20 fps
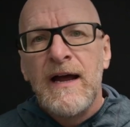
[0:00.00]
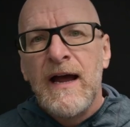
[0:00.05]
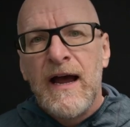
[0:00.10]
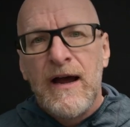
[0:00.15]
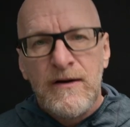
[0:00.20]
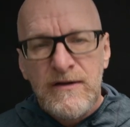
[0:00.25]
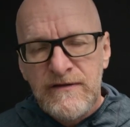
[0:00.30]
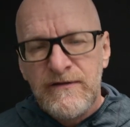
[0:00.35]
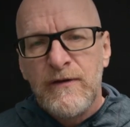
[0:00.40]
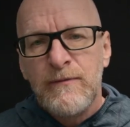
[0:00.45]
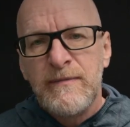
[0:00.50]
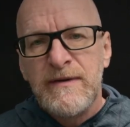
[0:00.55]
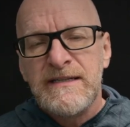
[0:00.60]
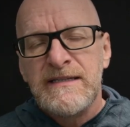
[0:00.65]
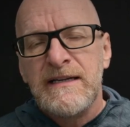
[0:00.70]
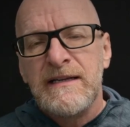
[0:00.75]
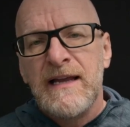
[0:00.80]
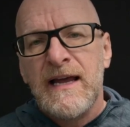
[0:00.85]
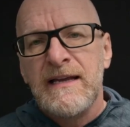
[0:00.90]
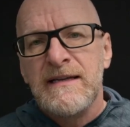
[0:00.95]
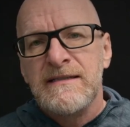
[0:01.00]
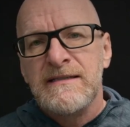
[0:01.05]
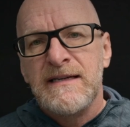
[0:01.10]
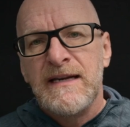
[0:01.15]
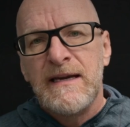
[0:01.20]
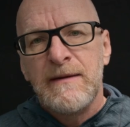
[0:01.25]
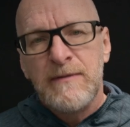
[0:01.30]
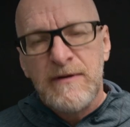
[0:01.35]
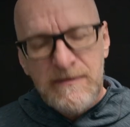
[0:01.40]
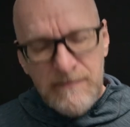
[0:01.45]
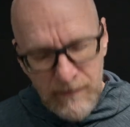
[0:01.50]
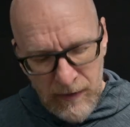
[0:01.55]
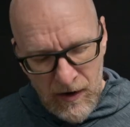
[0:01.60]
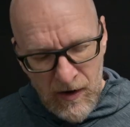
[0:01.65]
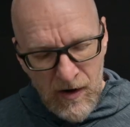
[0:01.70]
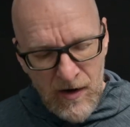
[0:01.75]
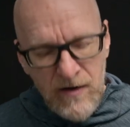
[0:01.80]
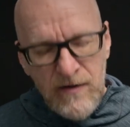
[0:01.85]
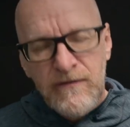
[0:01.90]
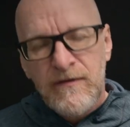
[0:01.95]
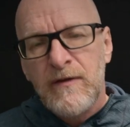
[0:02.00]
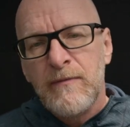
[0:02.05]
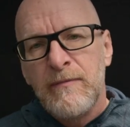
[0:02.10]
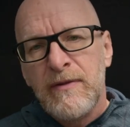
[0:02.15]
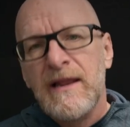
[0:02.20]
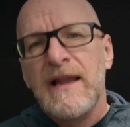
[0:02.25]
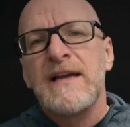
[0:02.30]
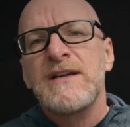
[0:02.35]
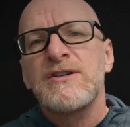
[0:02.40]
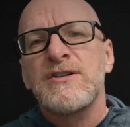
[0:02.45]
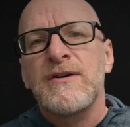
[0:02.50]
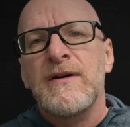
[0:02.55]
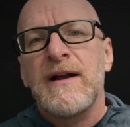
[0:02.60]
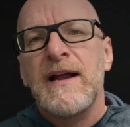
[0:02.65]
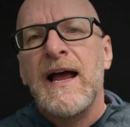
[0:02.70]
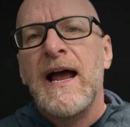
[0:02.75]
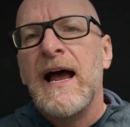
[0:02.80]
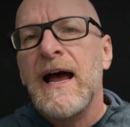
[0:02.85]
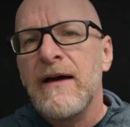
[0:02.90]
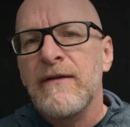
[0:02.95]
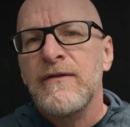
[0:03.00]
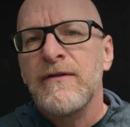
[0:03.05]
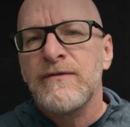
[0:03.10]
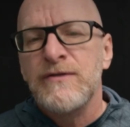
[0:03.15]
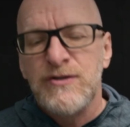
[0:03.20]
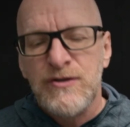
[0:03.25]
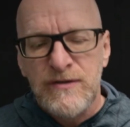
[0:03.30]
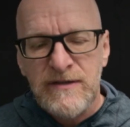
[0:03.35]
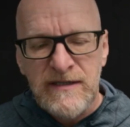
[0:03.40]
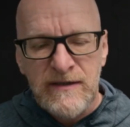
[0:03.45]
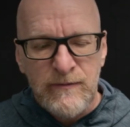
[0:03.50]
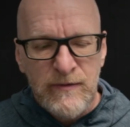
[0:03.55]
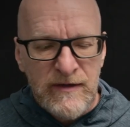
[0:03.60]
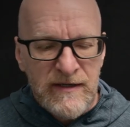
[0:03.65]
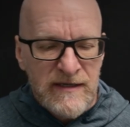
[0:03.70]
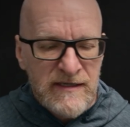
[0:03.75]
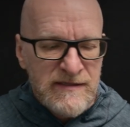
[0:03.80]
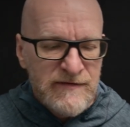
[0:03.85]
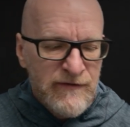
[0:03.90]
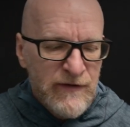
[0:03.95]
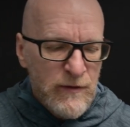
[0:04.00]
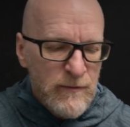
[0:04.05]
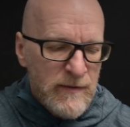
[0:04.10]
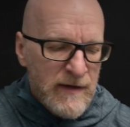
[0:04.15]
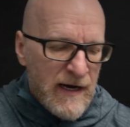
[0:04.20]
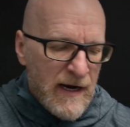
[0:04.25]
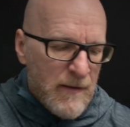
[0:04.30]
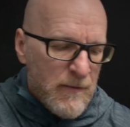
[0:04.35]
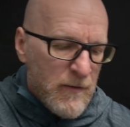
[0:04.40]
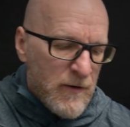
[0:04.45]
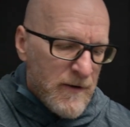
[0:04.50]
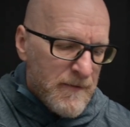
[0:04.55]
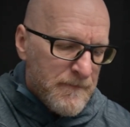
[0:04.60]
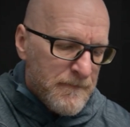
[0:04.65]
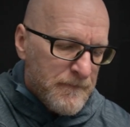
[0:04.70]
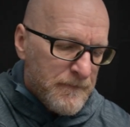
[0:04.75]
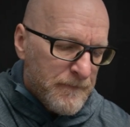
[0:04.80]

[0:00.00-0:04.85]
out of a busy landscape is part of the pleasure I have of shooting with this film camera.